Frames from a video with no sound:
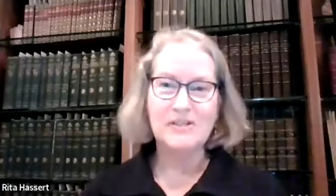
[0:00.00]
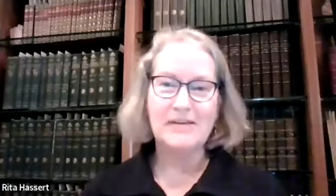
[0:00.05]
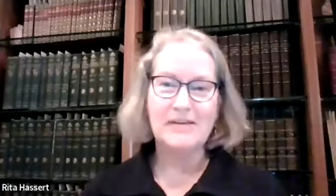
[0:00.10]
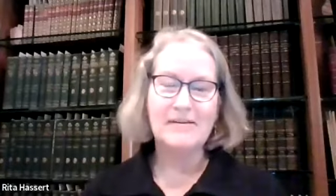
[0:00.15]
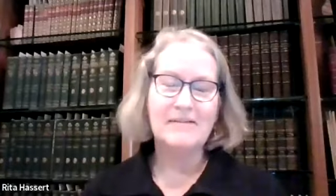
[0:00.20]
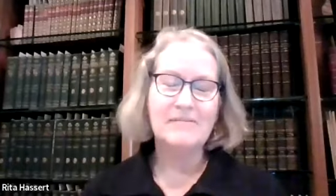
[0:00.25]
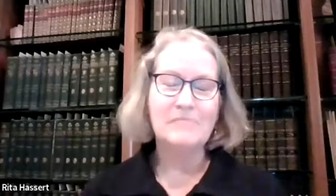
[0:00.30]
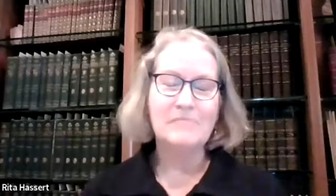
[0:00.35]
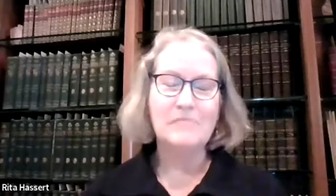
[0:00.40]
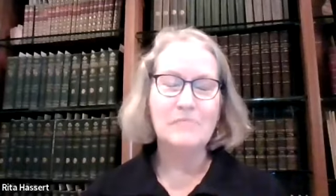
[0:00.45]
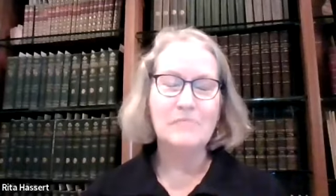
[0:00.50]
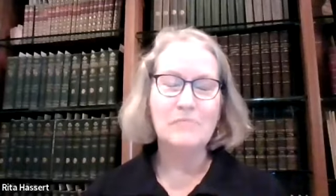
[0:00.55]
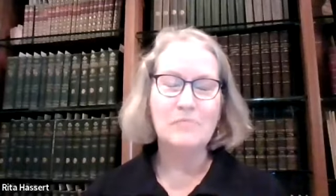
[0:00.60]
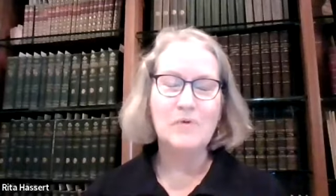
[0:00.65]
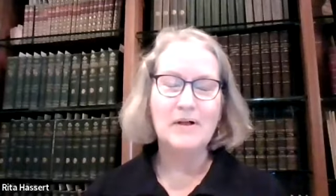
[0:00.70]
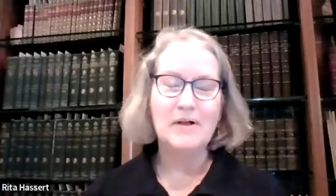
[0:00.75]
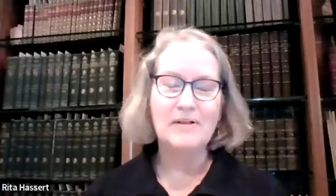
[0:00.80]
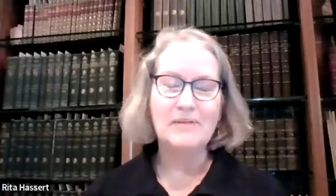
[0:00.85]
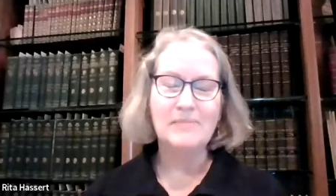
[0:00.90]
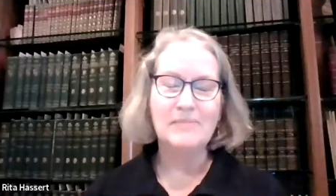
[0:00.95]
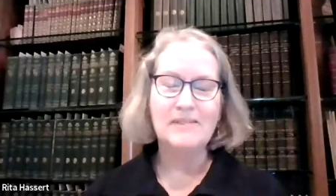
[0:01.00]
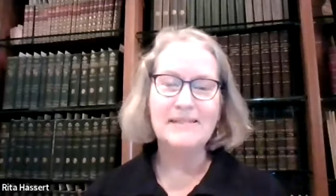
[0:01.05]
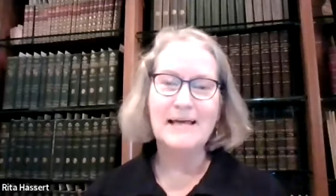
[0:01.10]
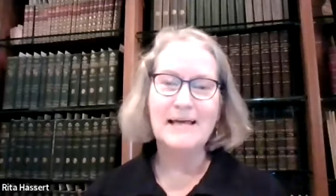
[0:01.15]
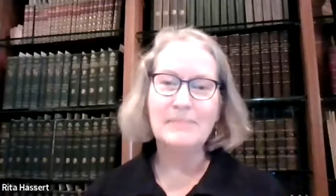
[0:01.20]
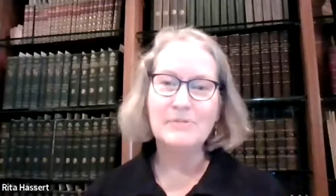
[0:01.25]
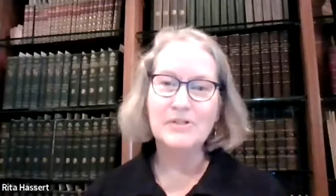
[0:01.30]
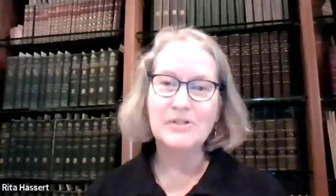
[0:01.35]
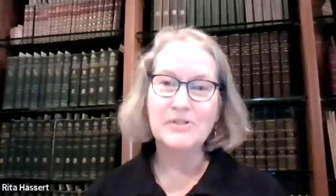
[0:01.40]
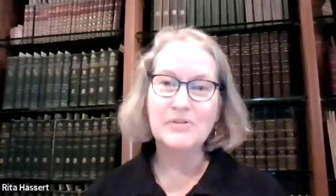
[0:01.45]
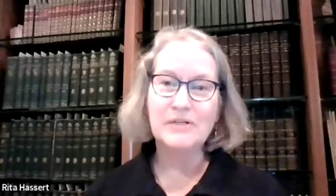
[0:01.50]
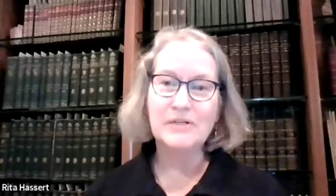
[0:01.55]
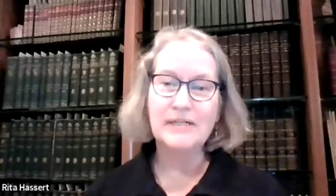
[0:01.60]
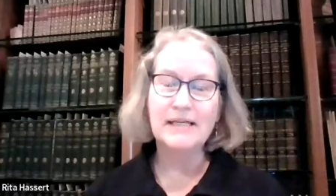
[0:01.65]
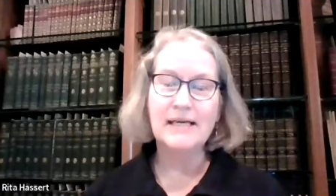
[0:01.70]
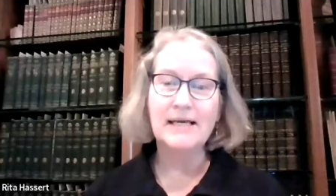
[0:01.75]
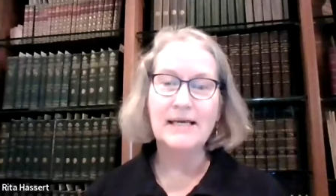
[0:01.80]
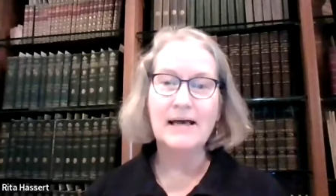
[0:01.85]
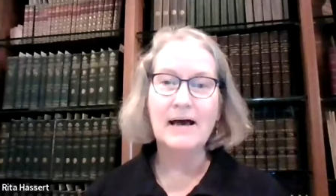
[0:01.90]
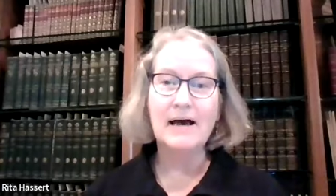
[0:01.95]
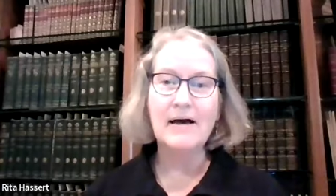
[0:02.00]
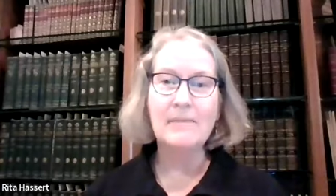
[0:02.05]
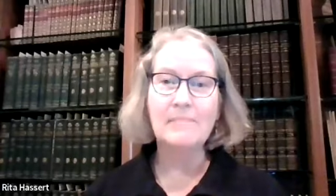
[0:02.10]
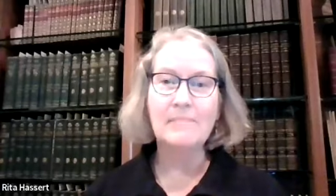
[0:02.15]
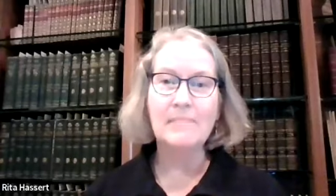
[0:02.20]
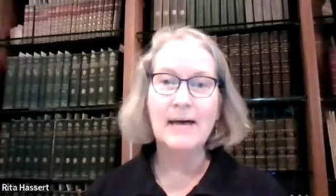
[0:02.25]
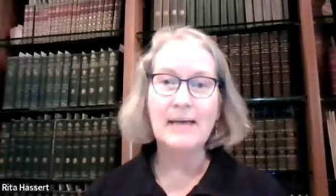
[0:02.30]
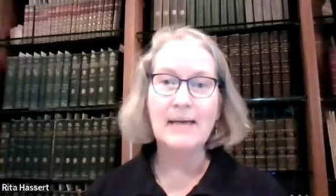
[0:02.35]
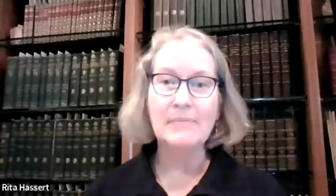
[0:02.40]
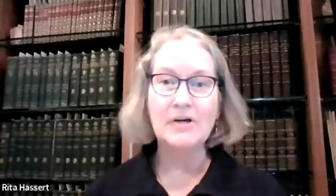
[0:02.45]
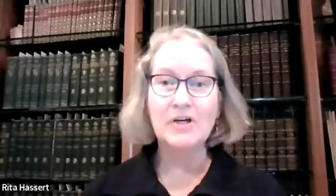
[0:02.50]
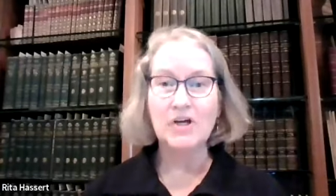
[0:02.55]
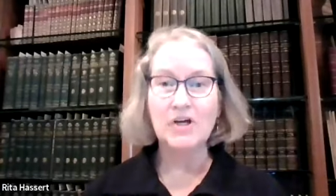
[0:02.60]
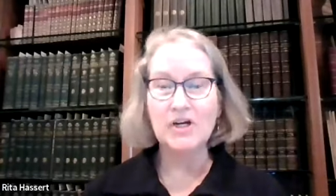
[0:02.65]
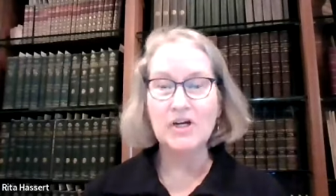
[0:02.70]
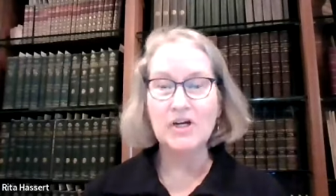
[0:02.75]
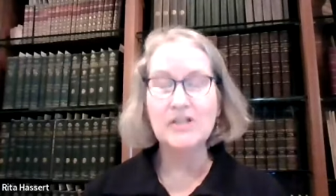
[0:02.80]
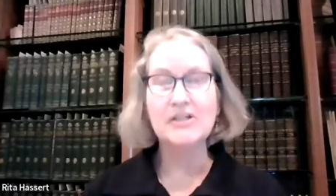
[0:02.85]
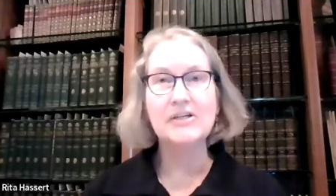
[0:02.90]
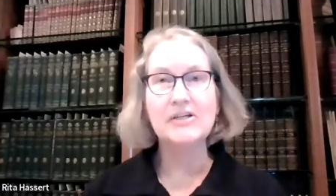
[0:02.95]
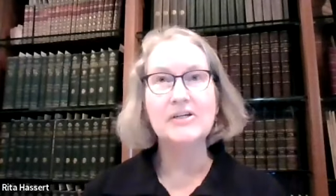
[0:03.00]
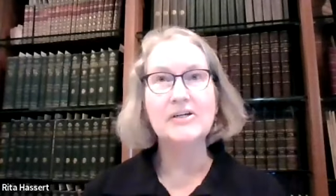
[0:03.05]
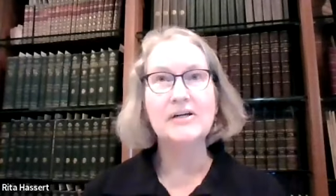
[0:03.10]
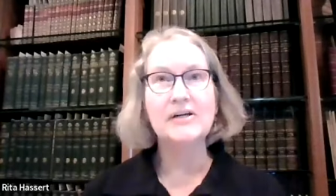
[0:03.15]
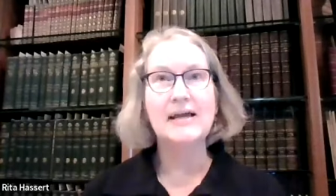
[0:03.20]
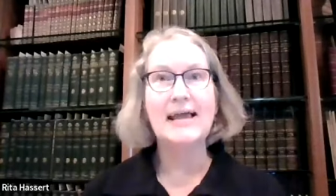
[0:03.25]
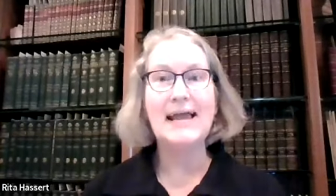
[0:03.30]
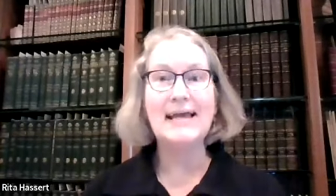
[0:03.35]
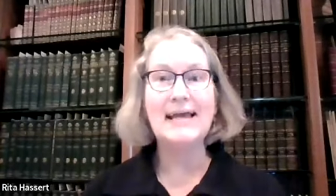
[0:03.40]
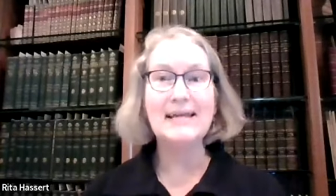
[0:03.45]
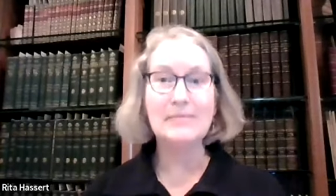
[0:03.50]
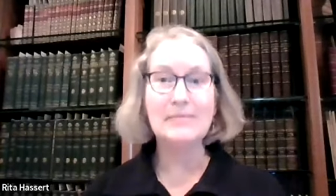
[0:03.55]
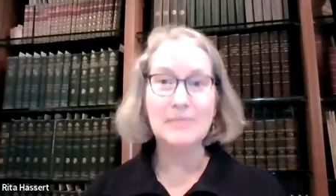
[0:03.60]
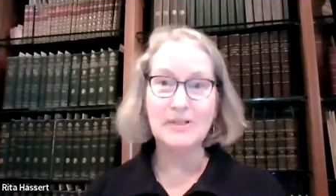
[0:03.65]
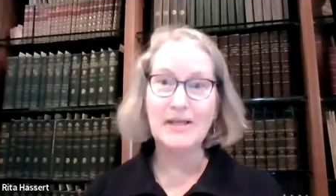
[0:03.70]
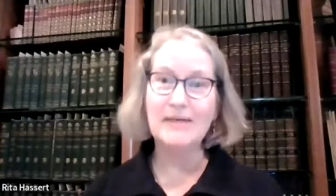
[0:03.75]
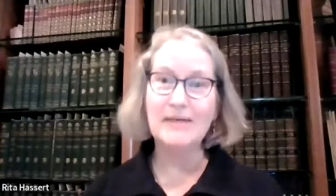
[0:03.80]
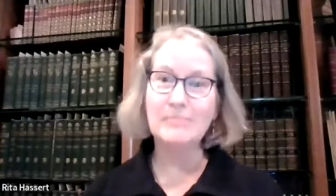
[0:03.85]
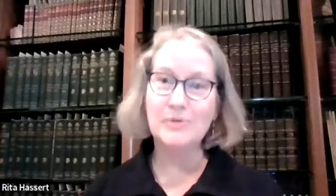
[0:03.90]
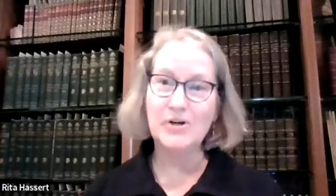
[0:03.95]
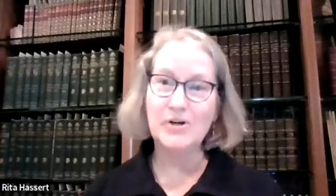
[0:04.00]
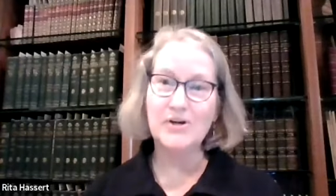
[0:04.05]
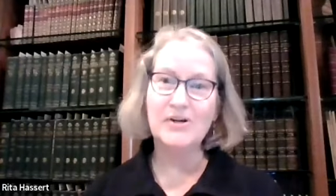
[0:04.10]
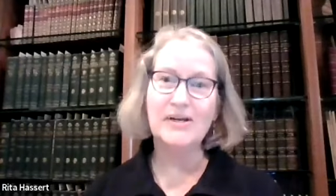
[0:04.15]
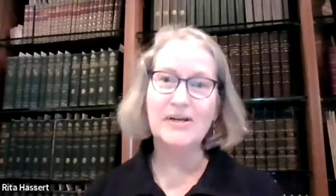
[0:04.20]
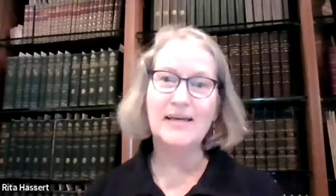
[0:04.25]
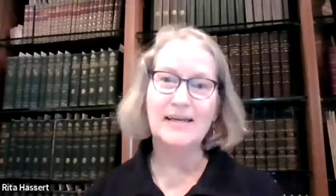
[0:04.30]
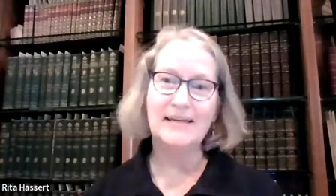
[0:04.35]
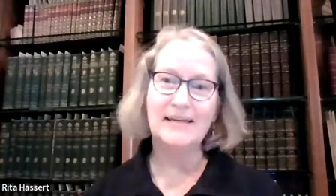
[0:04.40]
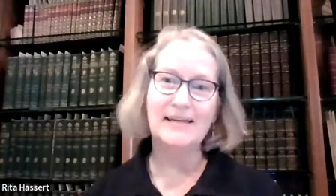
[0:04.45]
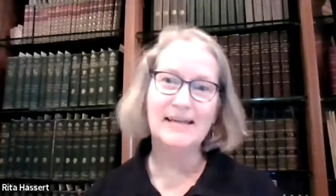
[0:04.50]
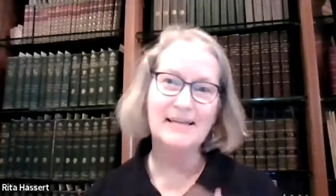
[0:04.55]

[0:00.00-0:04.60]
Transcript: I welcome this opportunity. Um, I'm a gardener and I'm a librarian.